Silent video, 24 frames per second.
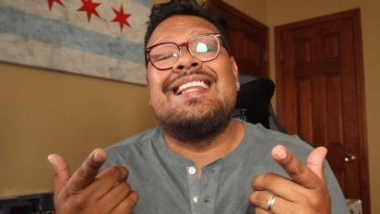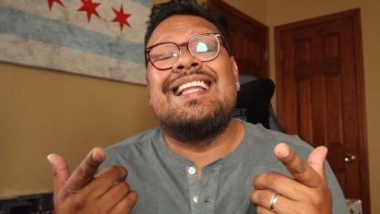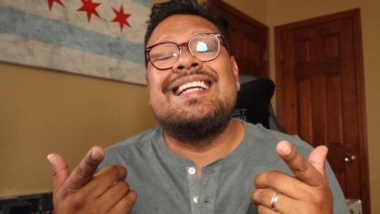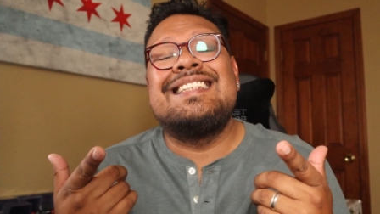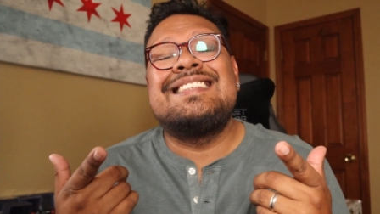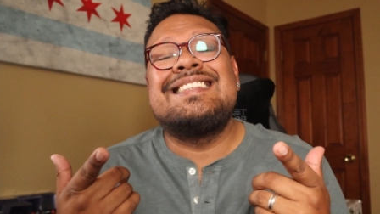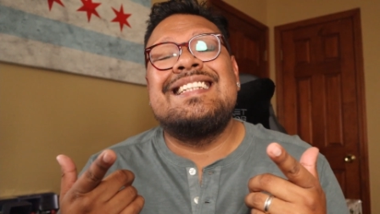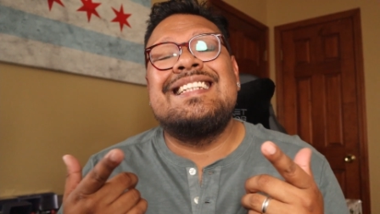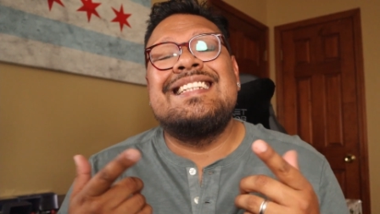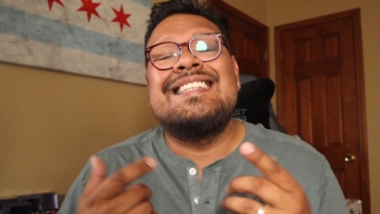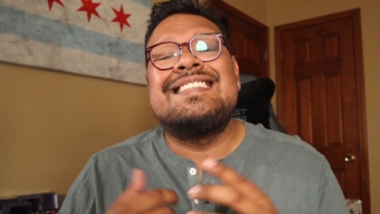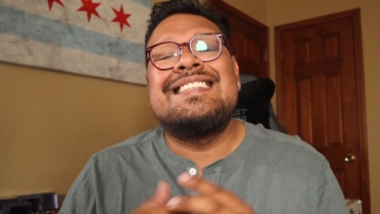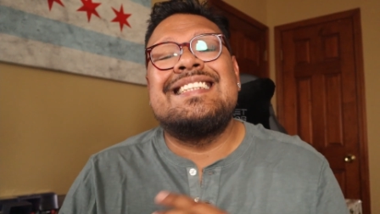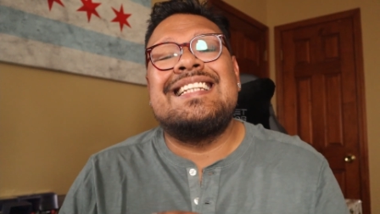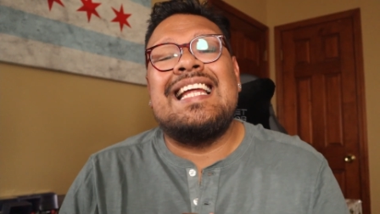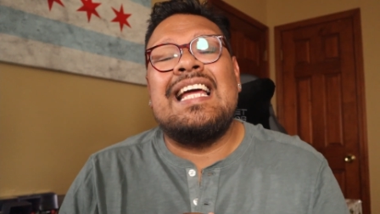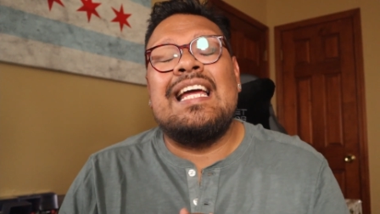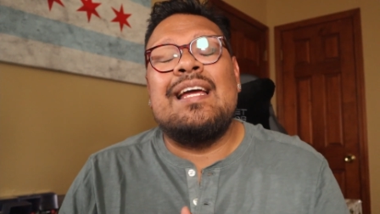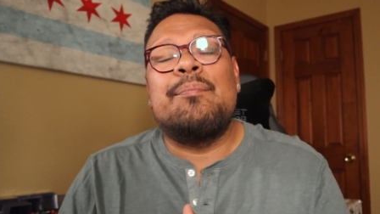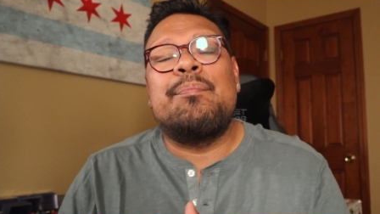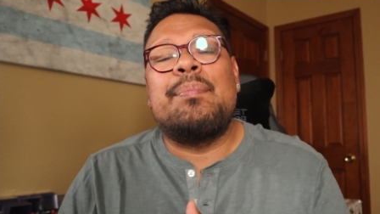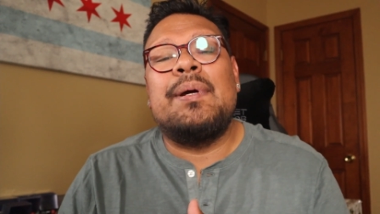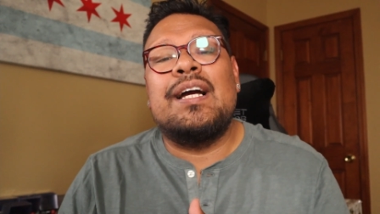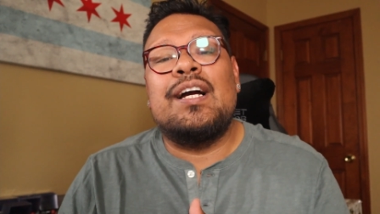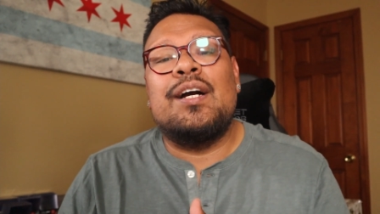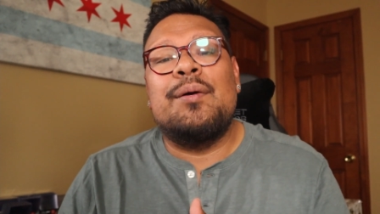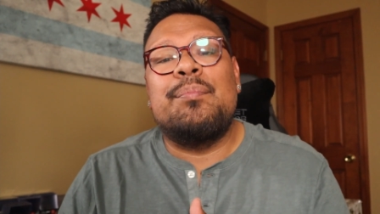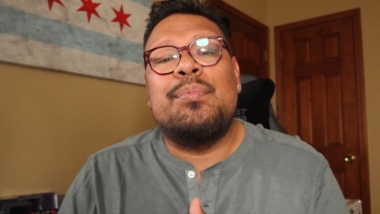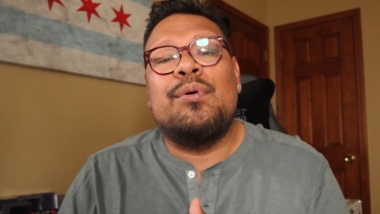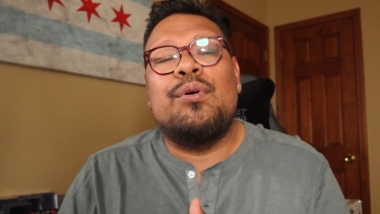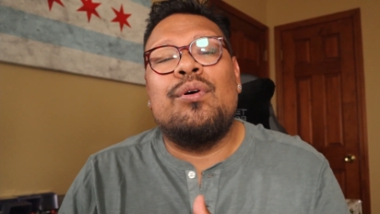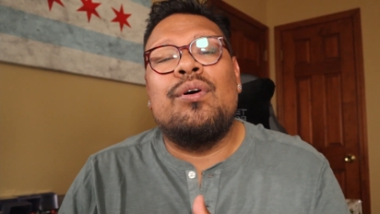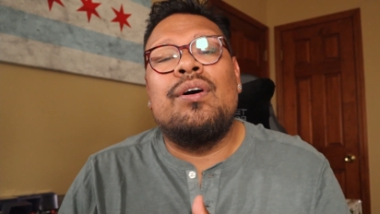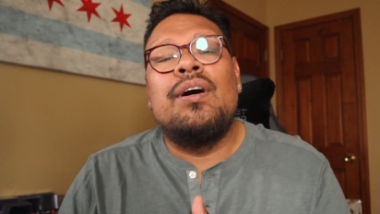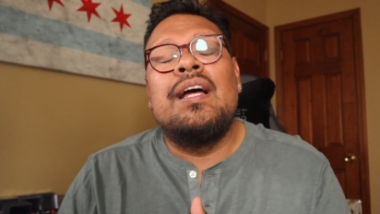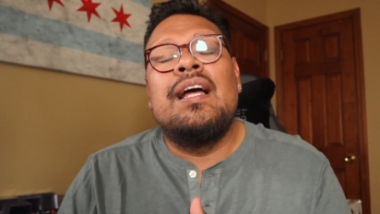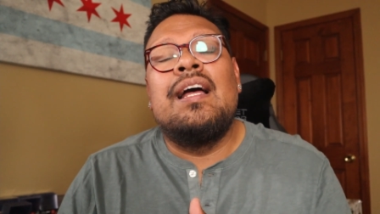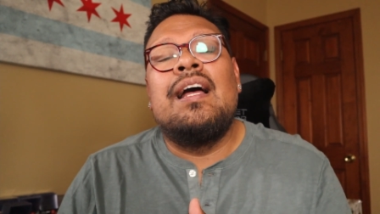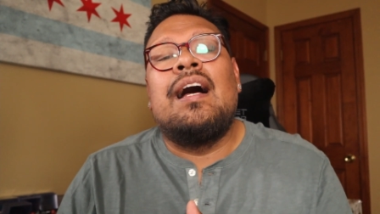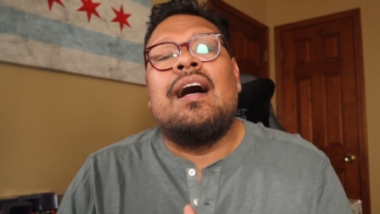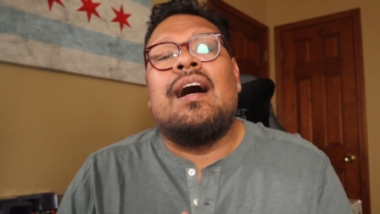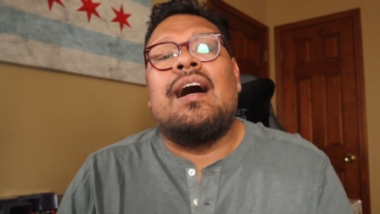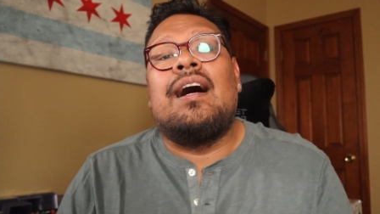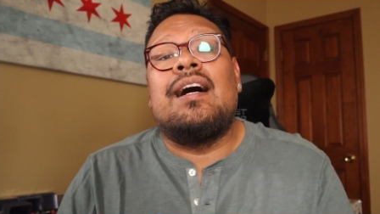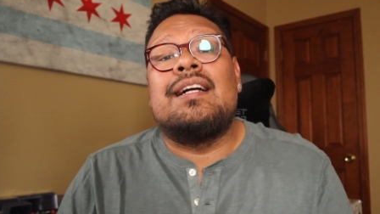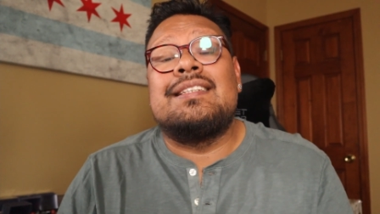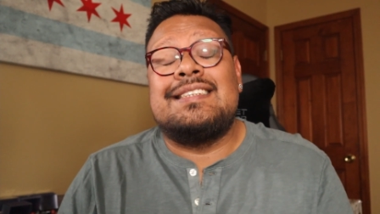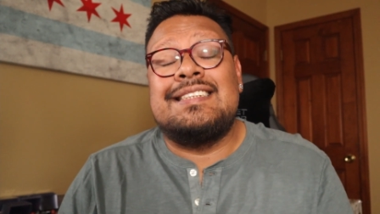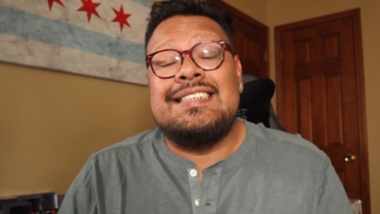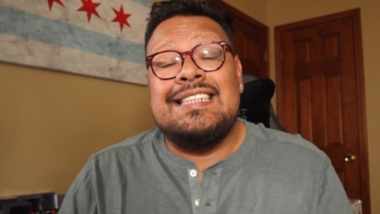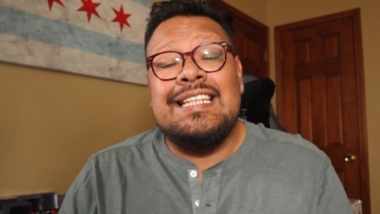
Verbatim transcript: let's get into that Impeccable uh,